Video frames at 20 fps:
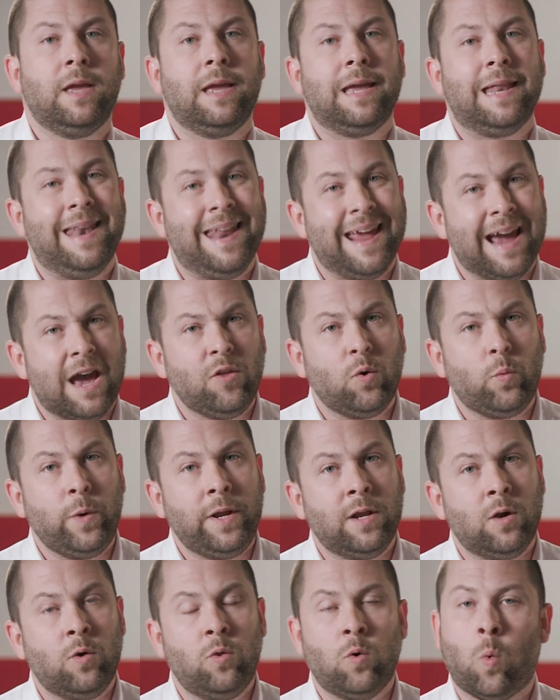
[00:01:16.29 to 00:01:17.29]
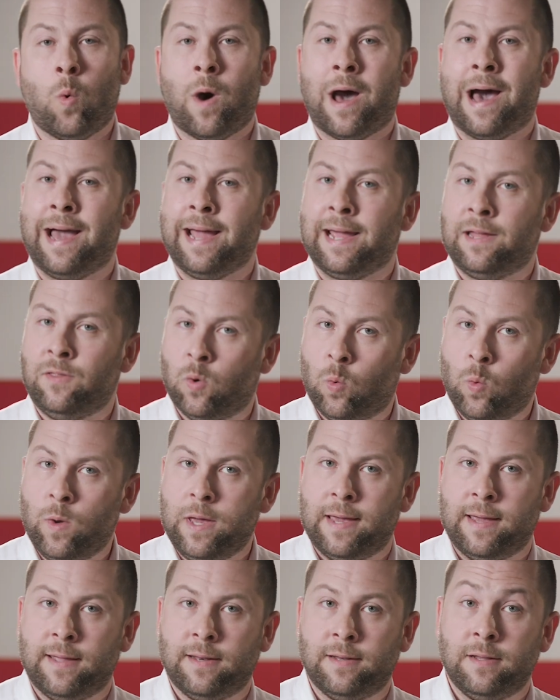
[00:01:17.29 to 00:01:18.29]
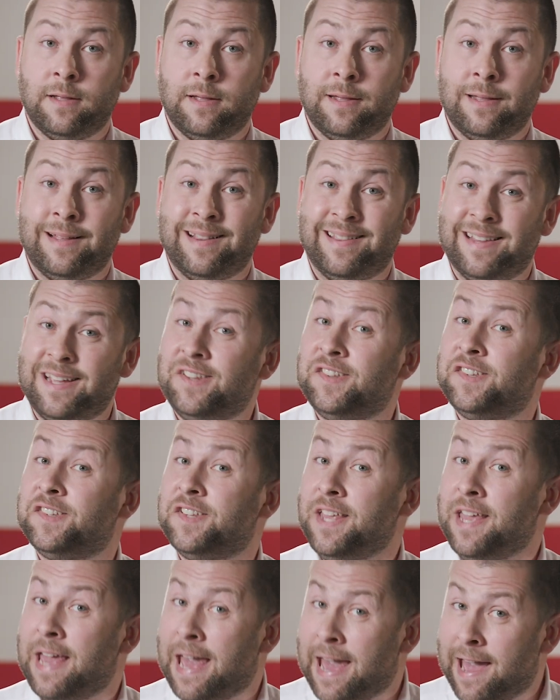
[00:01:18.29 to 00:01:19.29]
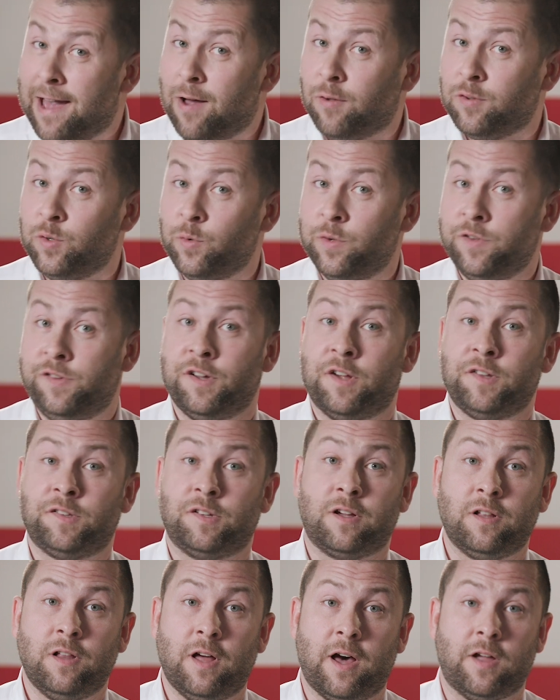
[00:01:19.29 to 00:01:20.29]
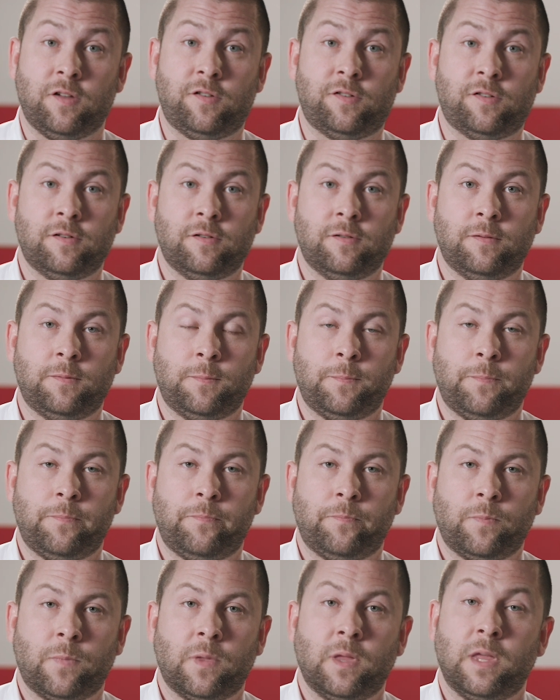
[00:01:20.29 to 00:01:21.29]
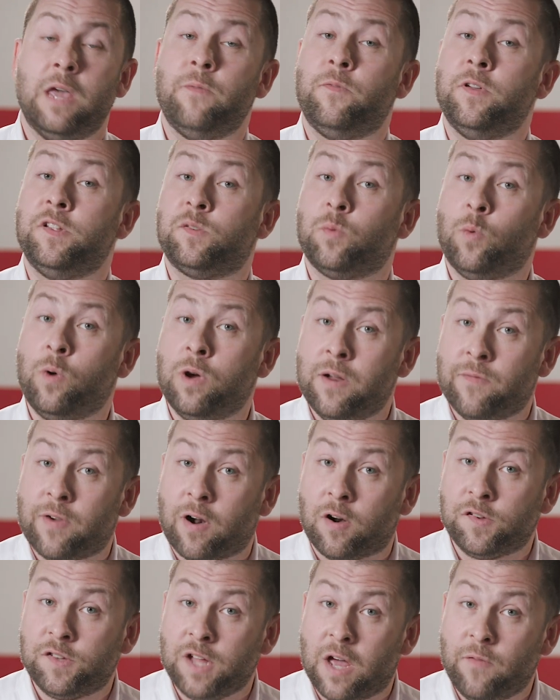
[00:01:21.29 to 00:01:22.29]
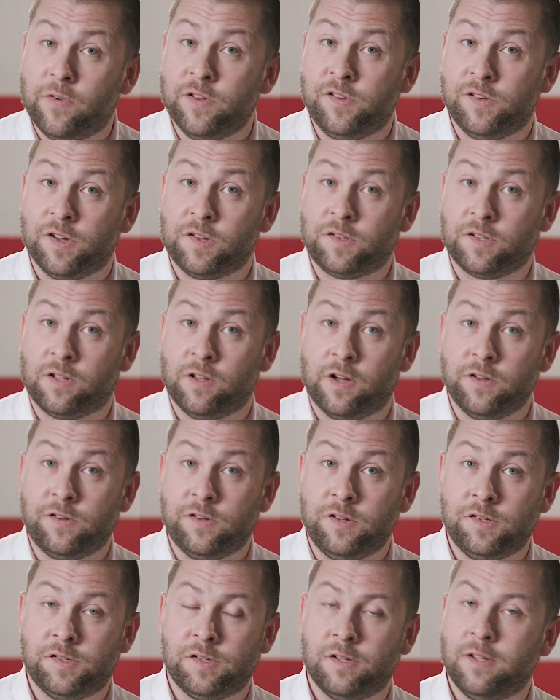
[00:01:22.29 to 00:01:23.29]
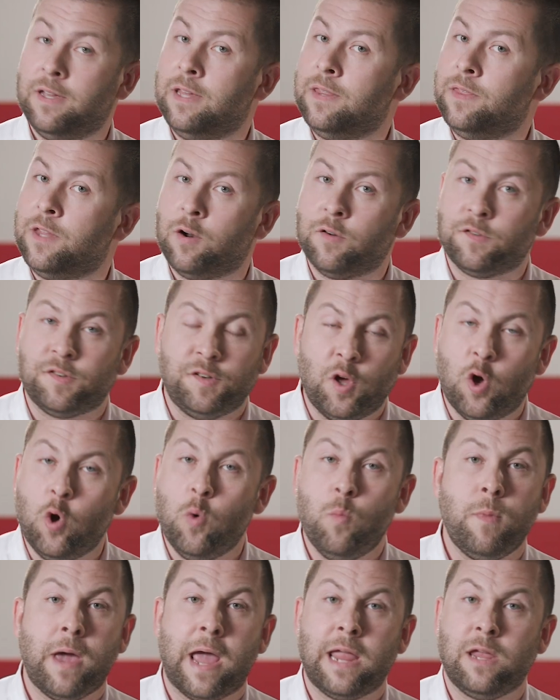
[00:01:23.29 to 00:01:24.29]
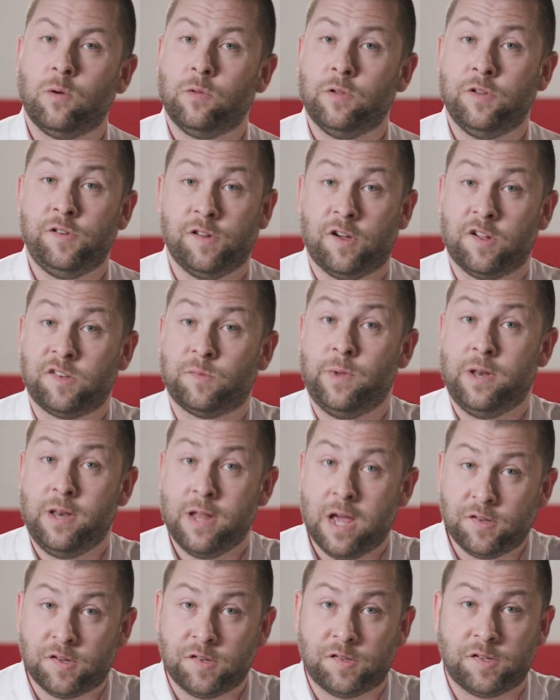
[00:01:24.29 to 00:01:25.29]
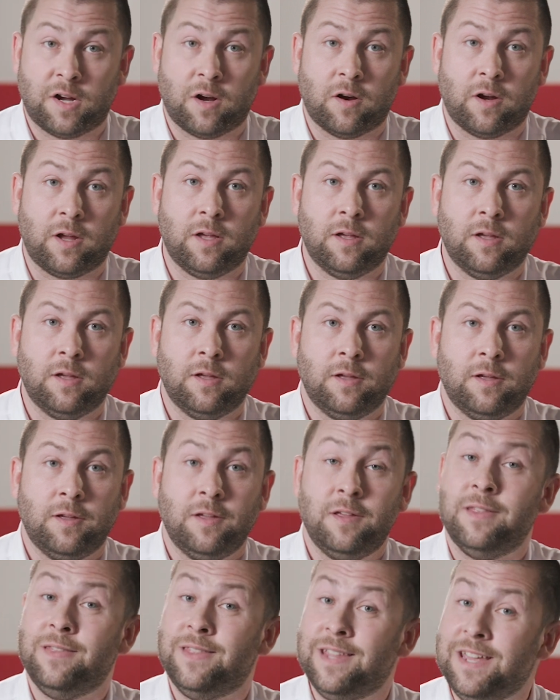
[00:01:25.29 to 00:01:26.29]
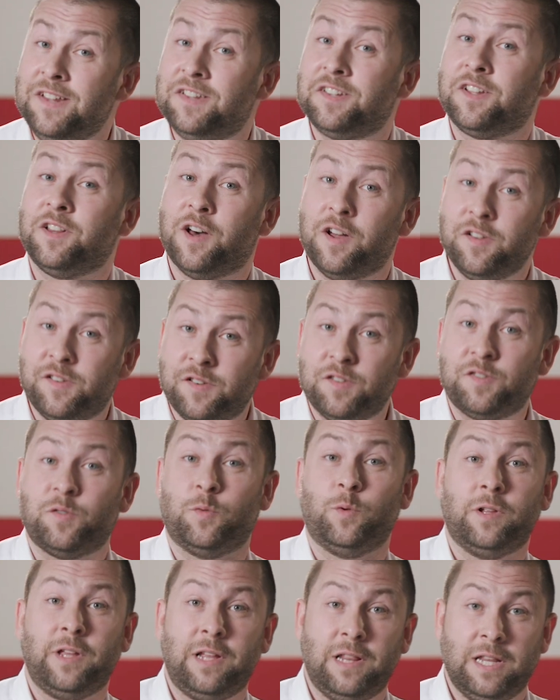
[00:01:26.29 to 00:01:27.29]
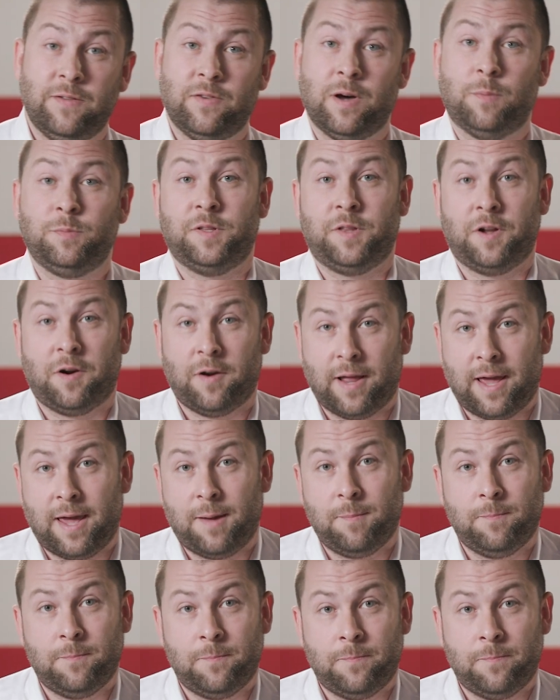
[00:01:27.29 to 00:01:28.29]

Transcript: Now that we know the why and the when, let's see how to adjust a clutch. If it's one of our self-adjust clutches, there's no manual adjustment necessary. These clutches really live up to their name.